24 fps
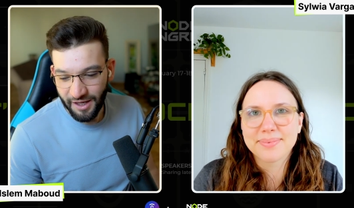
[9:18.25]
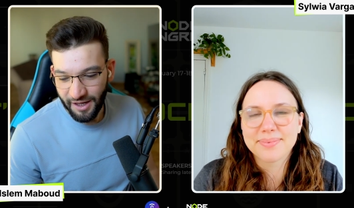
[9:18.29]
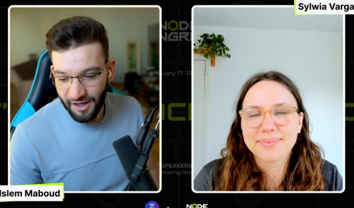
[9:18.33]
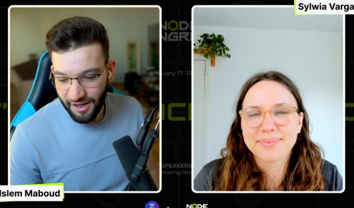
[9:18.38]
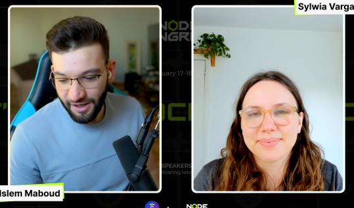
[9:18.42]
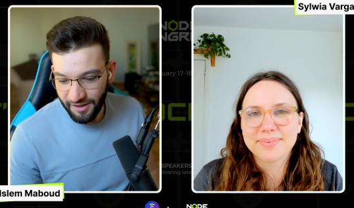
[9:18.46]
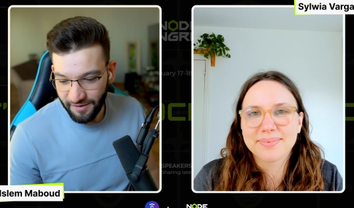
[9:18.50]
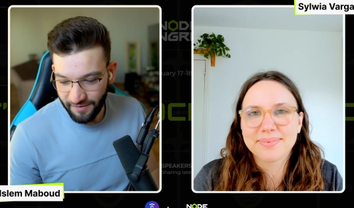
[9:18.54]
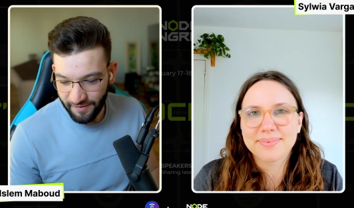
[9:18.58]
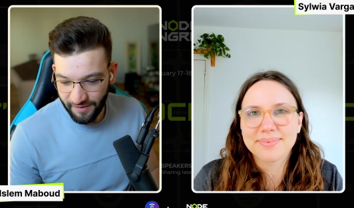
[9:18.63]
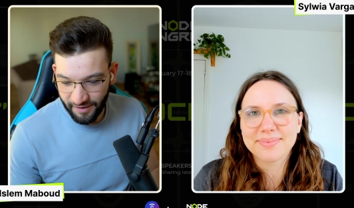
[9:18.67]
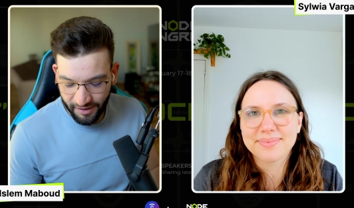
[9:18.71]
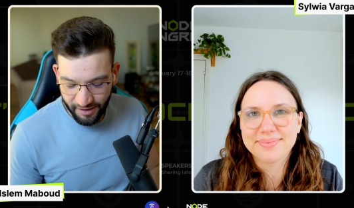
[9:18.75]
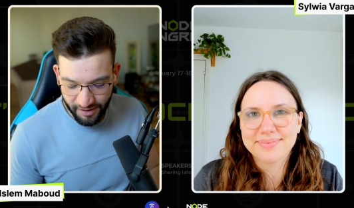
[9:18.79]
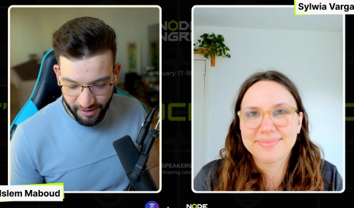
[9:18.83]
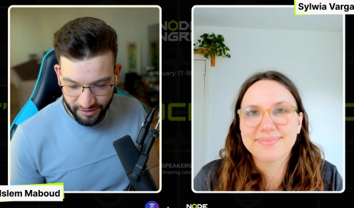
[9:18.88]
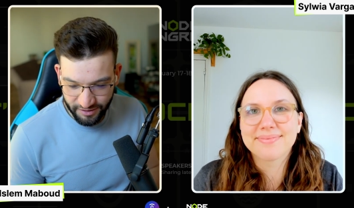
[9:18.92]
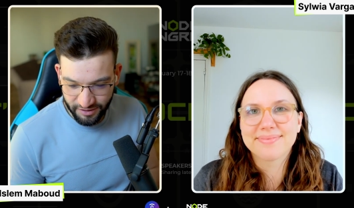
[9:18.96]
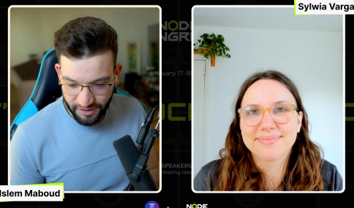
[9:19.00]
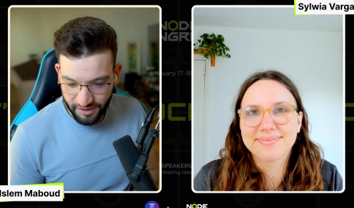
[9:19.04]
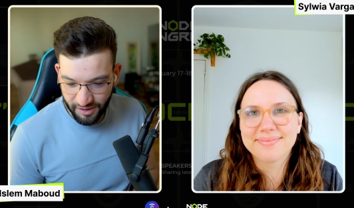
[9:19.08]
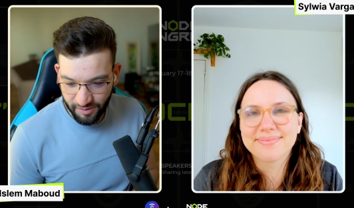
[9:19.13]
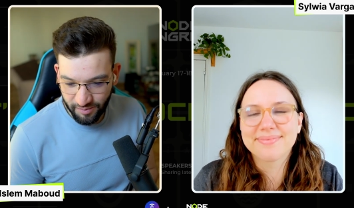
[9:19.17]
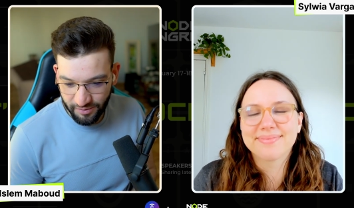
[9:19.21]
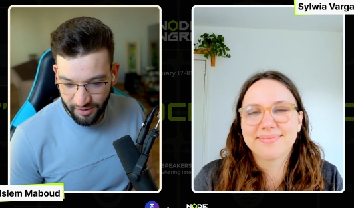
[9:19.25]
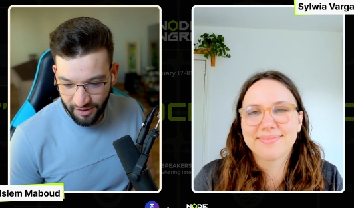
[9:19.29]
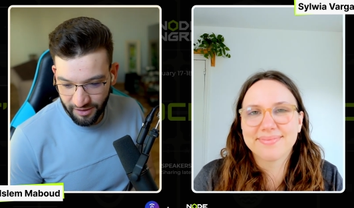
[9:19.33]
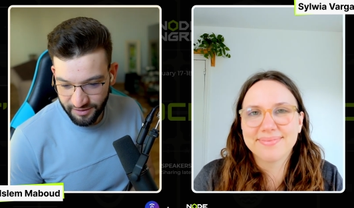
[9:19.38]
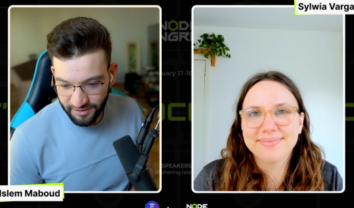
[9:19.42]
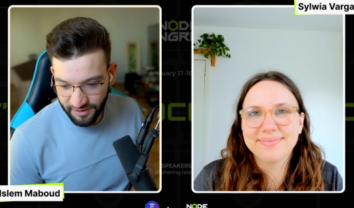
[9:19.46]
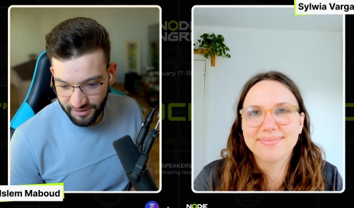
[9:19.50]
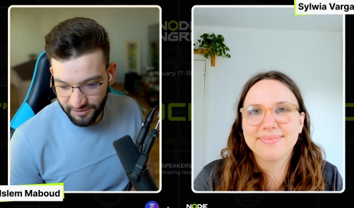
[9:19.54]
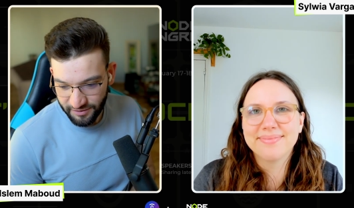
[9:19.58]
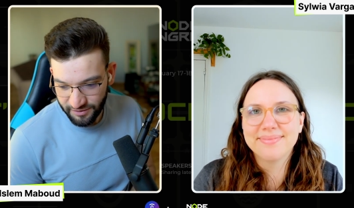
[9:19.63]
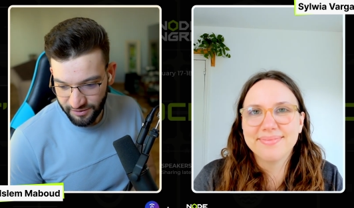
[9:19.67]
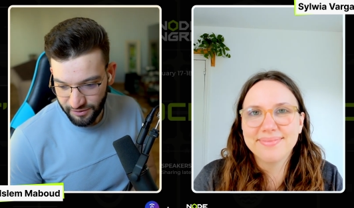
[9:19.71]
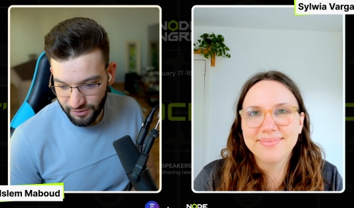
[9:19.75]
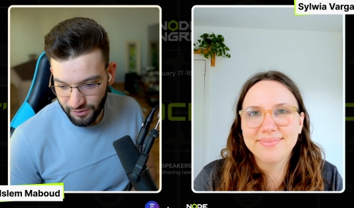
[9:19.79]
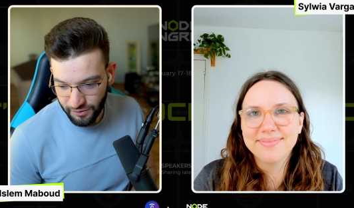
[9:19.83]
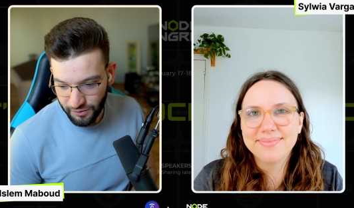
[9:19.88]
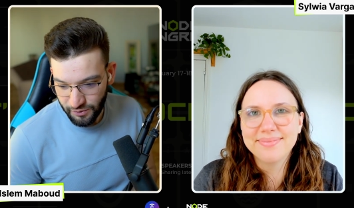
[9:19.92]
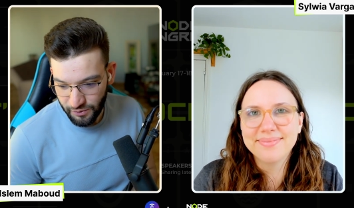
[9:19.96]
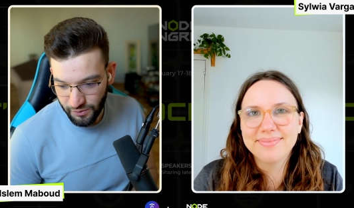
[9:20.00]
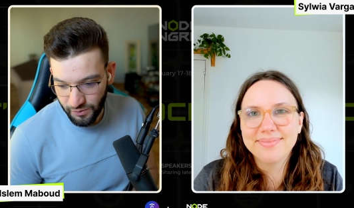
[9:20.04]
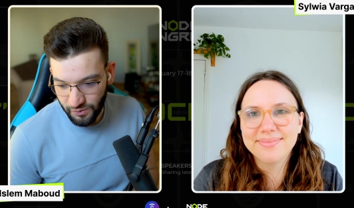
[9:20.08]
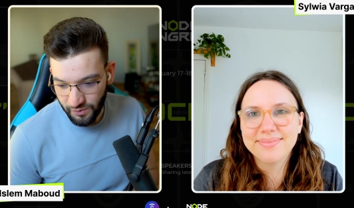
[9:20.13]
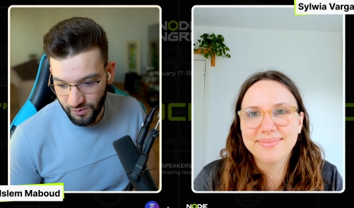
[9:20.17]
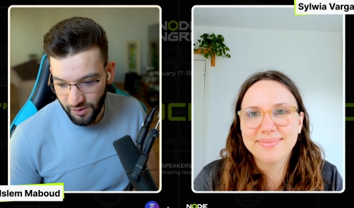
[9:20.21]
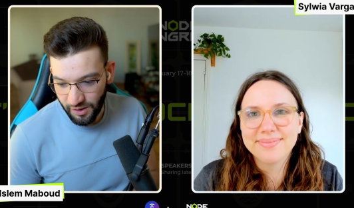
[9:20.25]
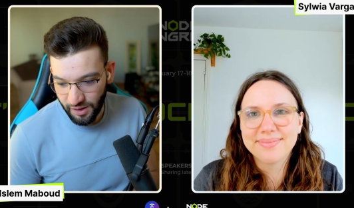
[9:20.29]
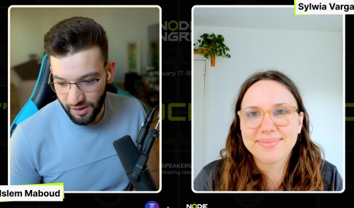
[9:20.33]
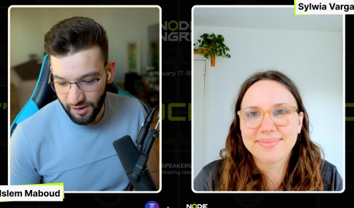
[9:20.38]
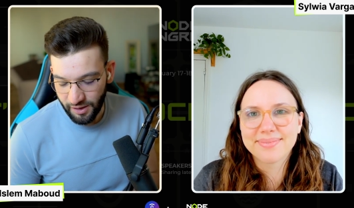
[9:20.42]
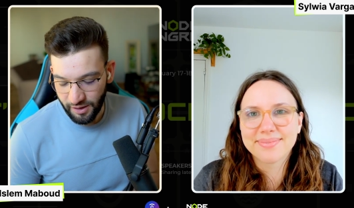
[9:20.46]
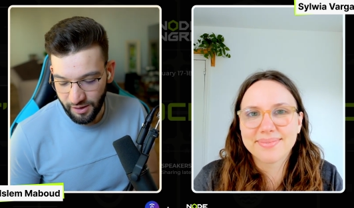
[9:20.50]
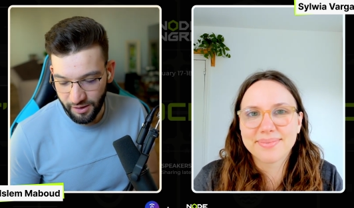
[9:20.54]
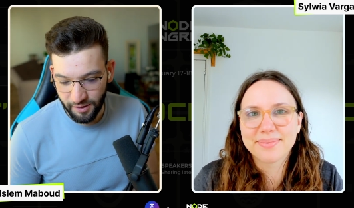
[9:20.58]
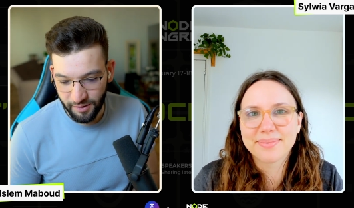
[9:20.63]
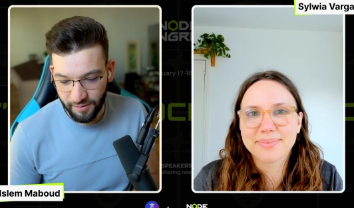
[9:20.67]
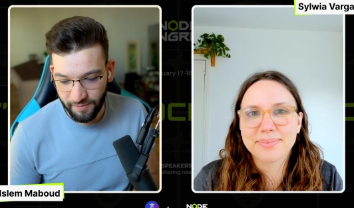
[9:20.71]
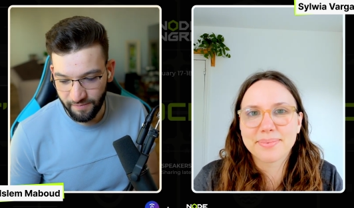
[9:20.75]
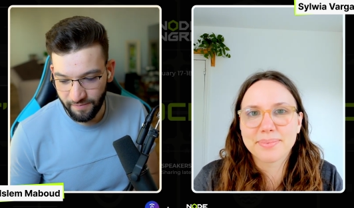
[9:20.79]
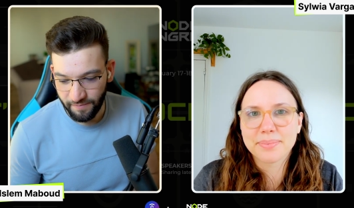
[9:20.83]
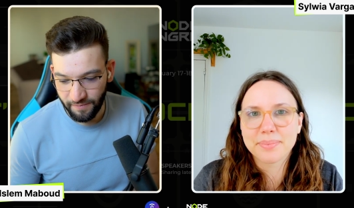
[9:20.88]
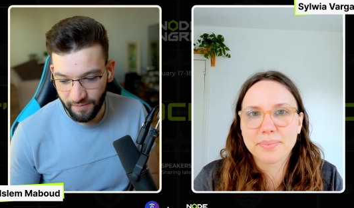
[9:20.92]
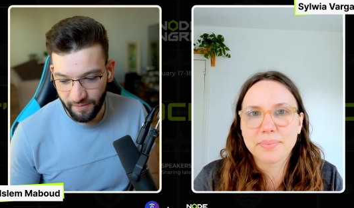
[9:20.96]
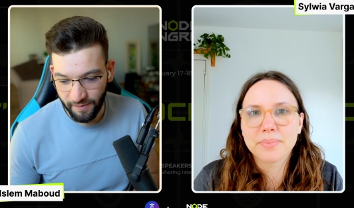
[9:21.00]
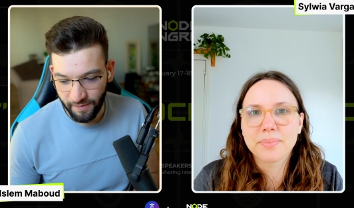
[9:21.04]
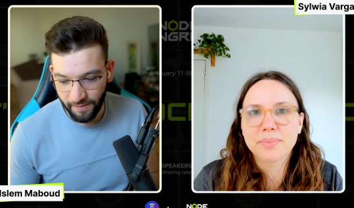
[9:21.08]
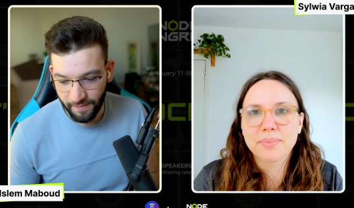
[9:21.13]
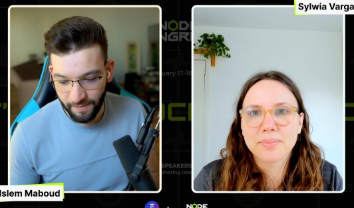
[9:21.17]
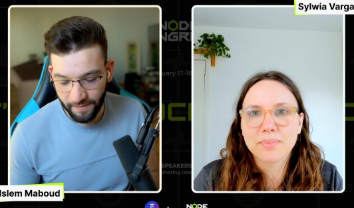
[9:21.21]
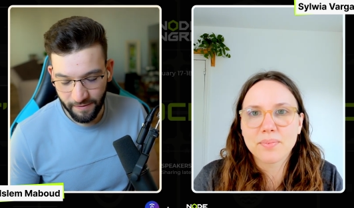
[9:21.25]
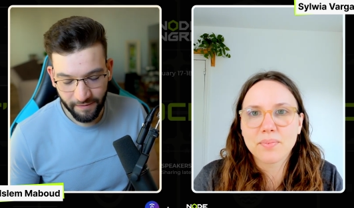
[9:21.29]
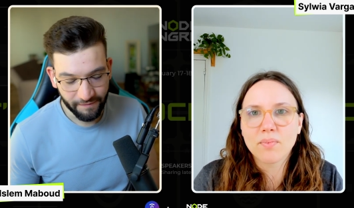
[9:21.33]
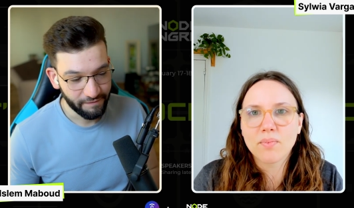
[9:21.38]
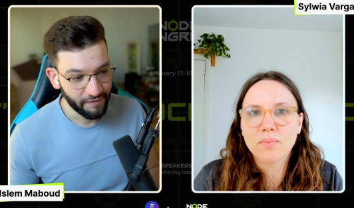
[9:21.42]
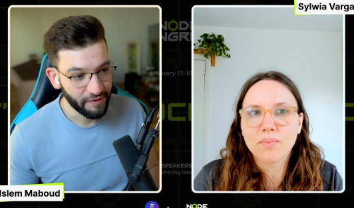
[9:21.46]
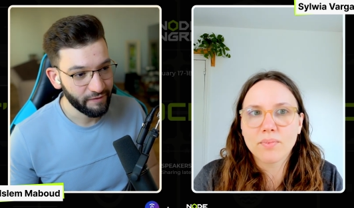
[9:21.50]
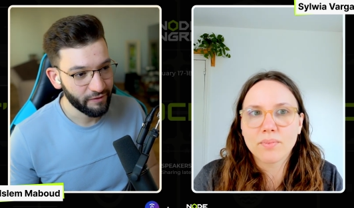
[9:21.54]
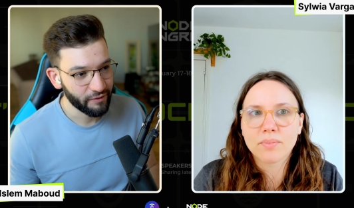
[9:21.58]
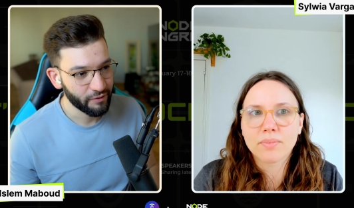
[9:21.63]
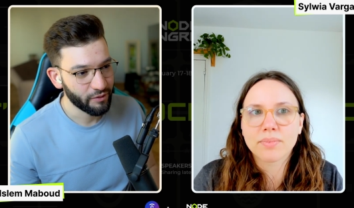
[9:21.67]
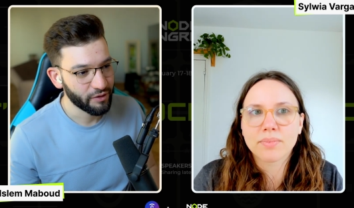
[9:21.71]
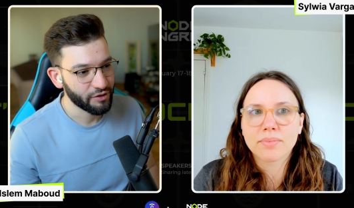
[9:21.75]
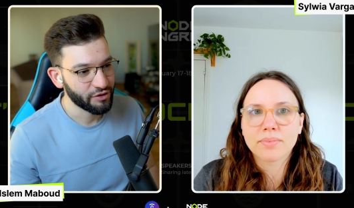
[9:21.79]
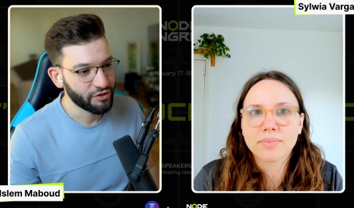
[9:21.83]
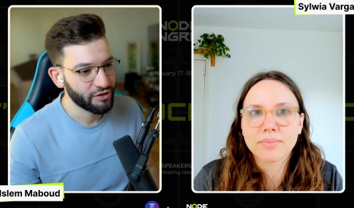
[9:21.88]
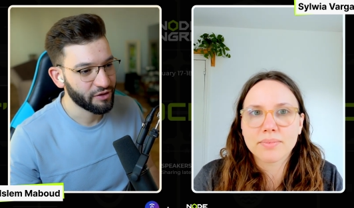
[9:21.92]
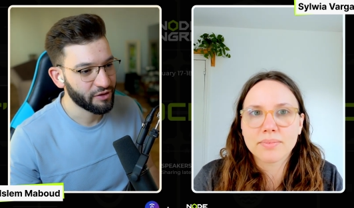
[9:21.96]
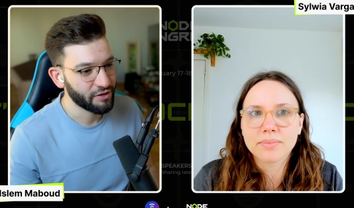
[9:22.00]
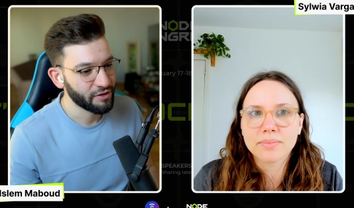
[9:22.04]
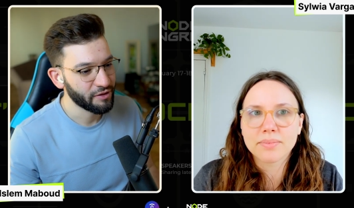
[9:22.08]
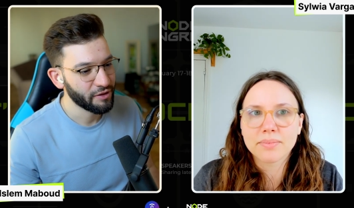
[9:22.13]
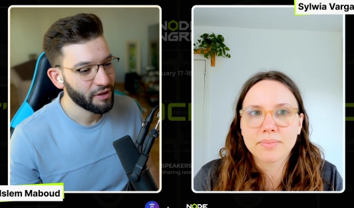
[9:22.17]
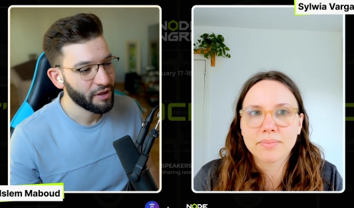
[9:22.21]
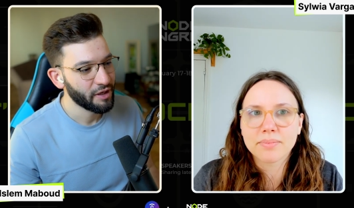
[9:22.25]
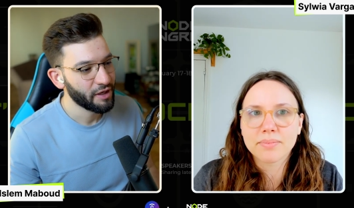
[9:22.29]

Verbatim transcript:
Speaker 1: And that actually brings us to the fifth question.